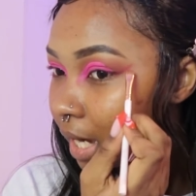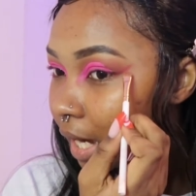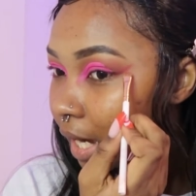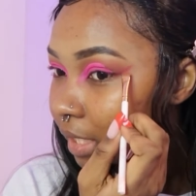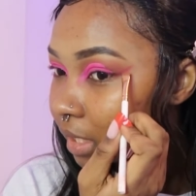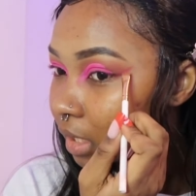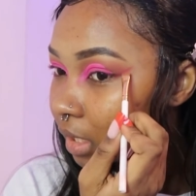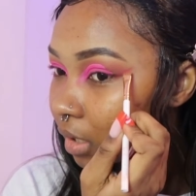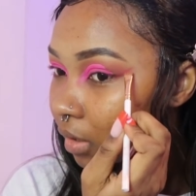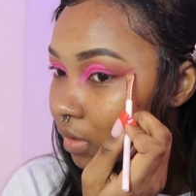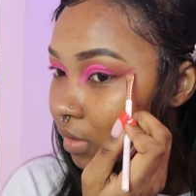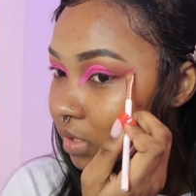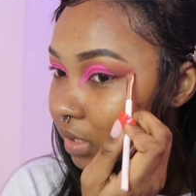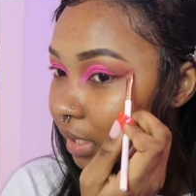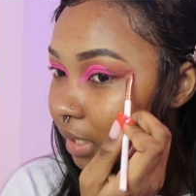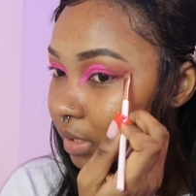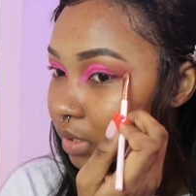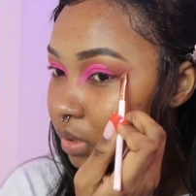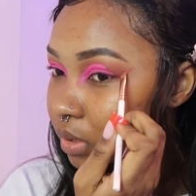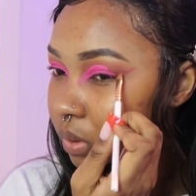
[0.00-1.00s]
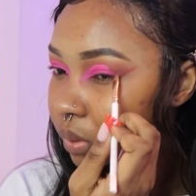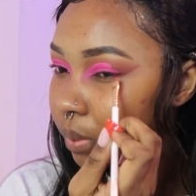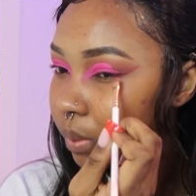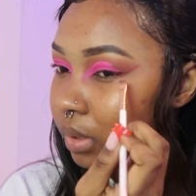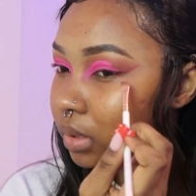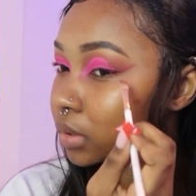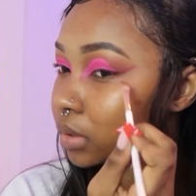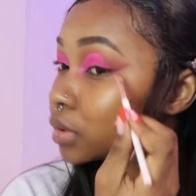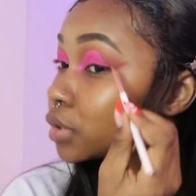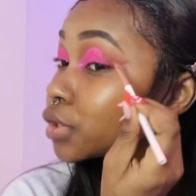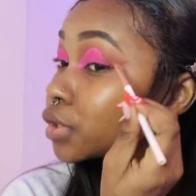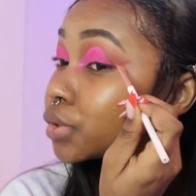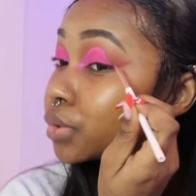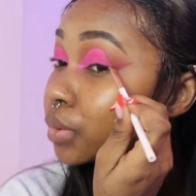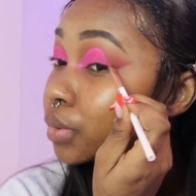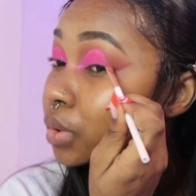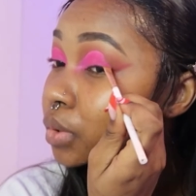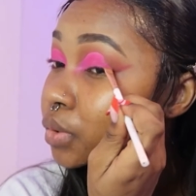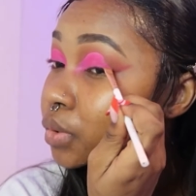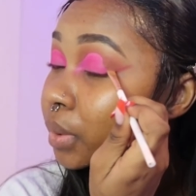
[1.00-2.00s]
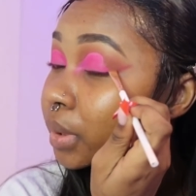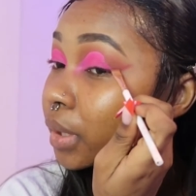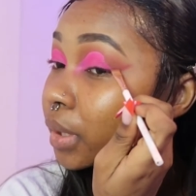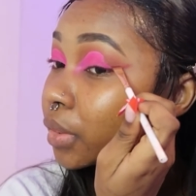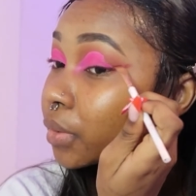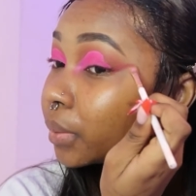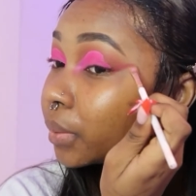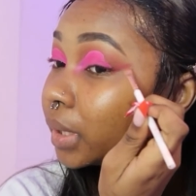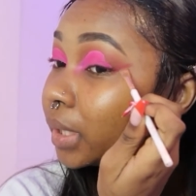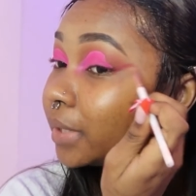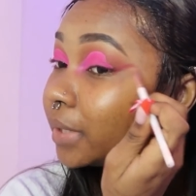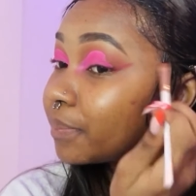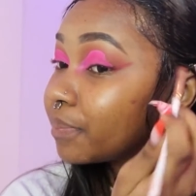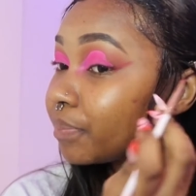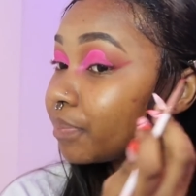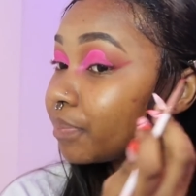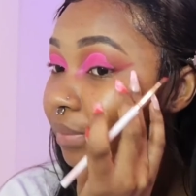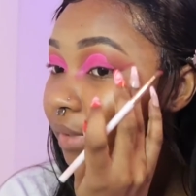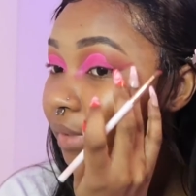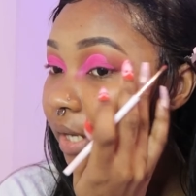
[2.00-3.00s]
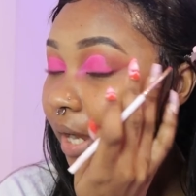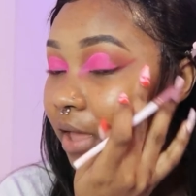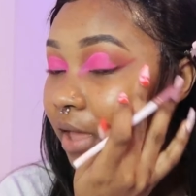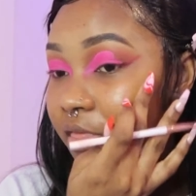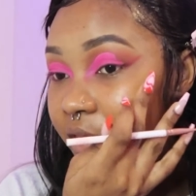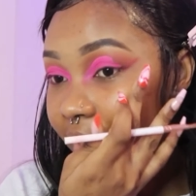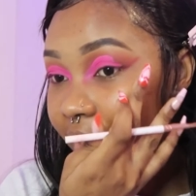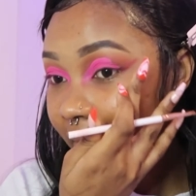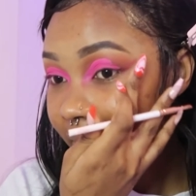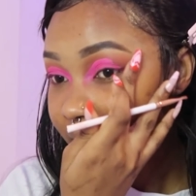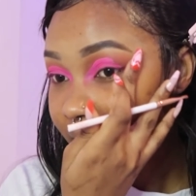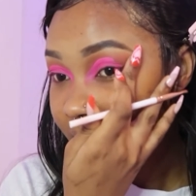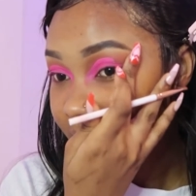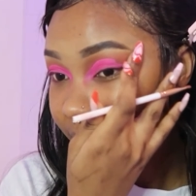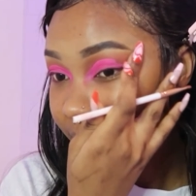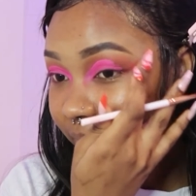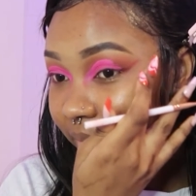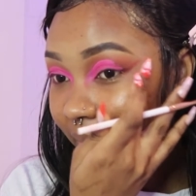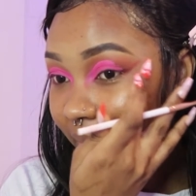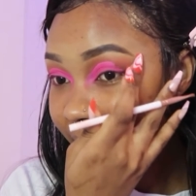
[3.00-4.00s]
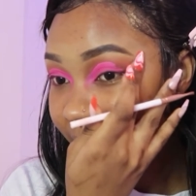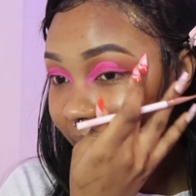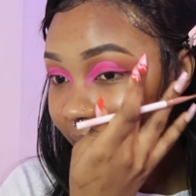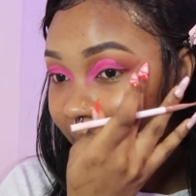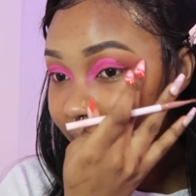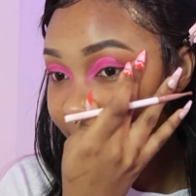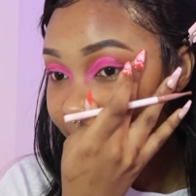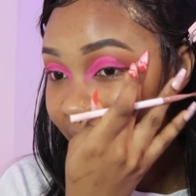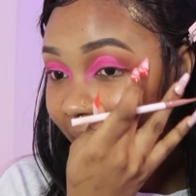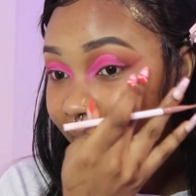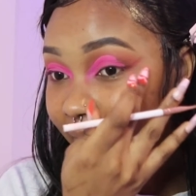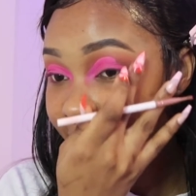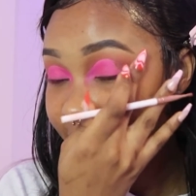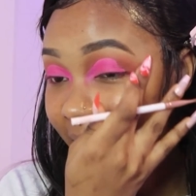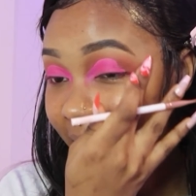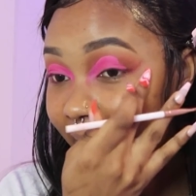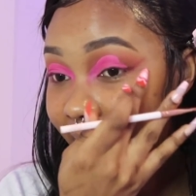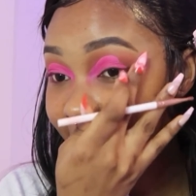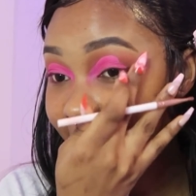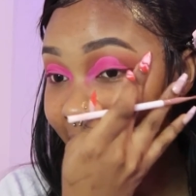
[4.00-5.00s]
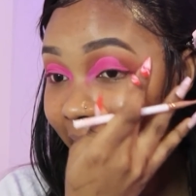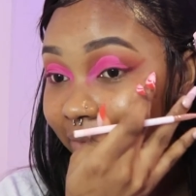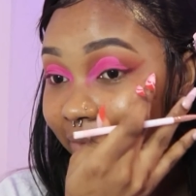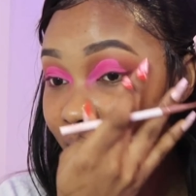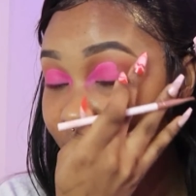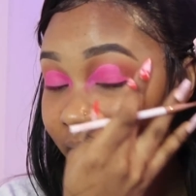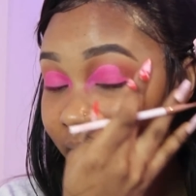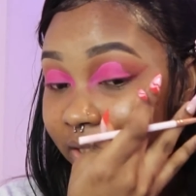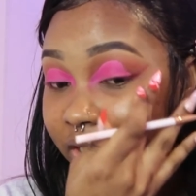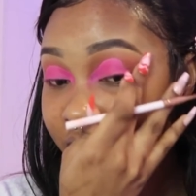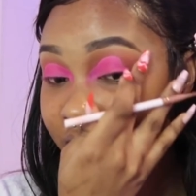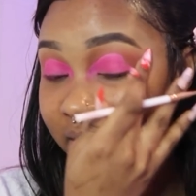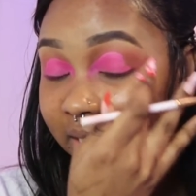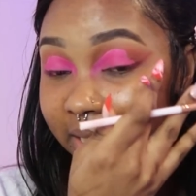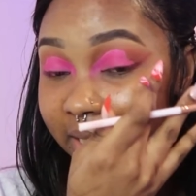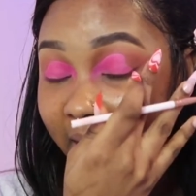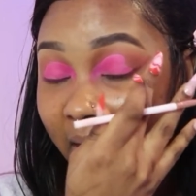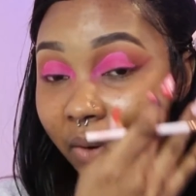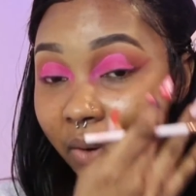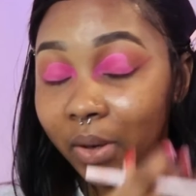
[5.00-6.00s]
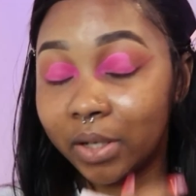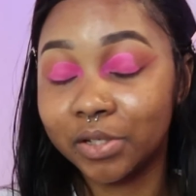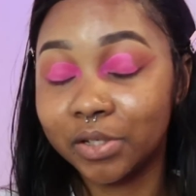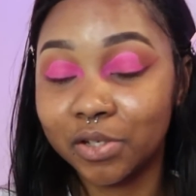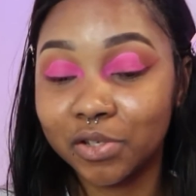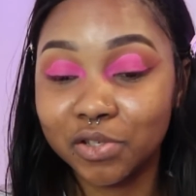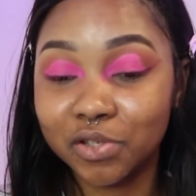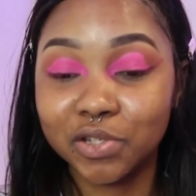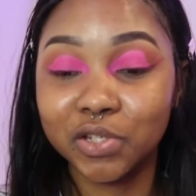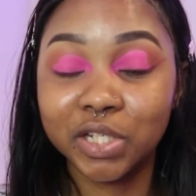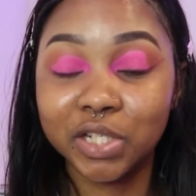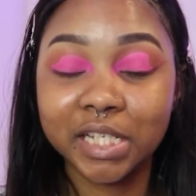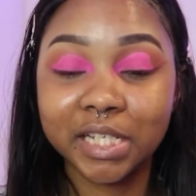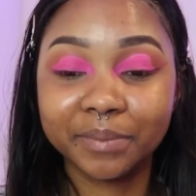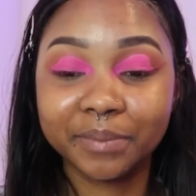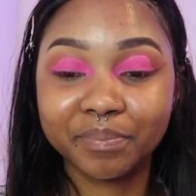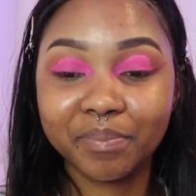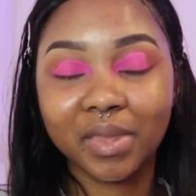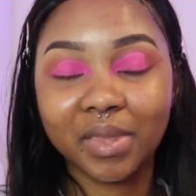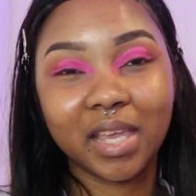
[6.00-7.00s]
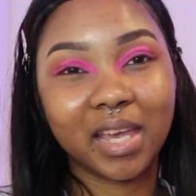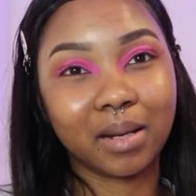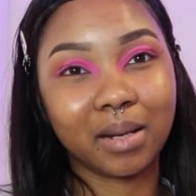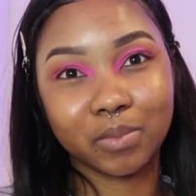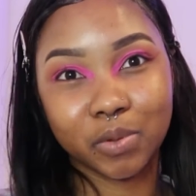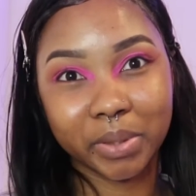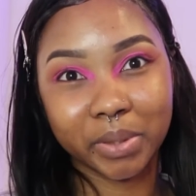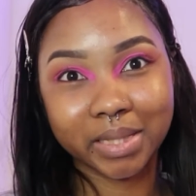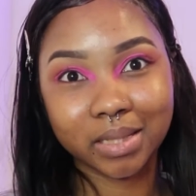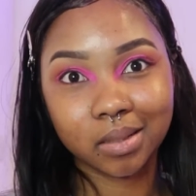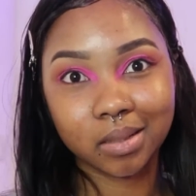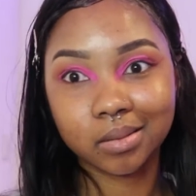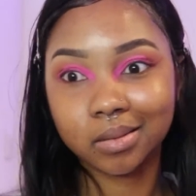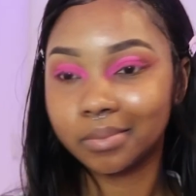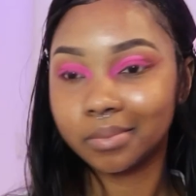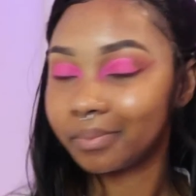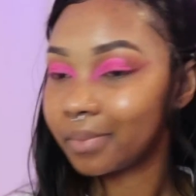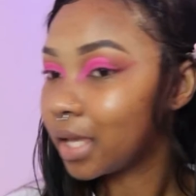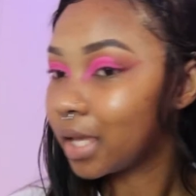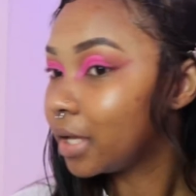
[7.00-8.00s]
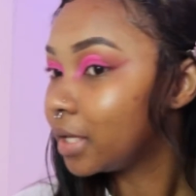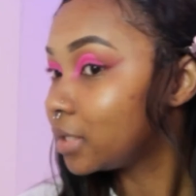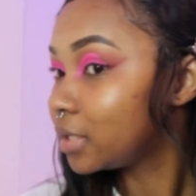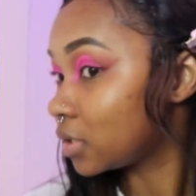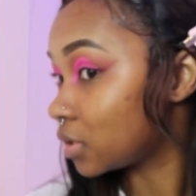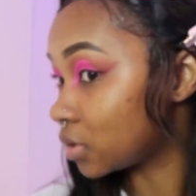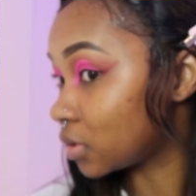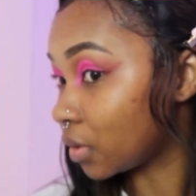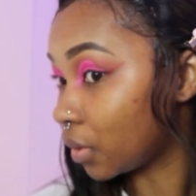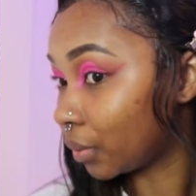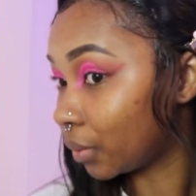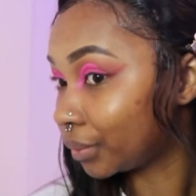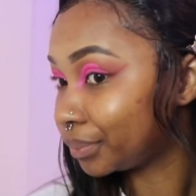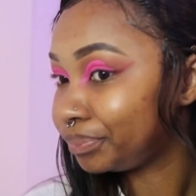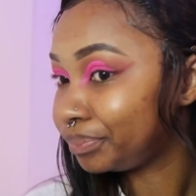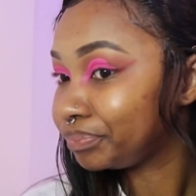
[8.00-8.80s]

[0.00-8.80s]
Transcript: I think I was like 22 or 23. I thought I understood what that meant, but I feel like I've only just now understood it, and I'm 26. So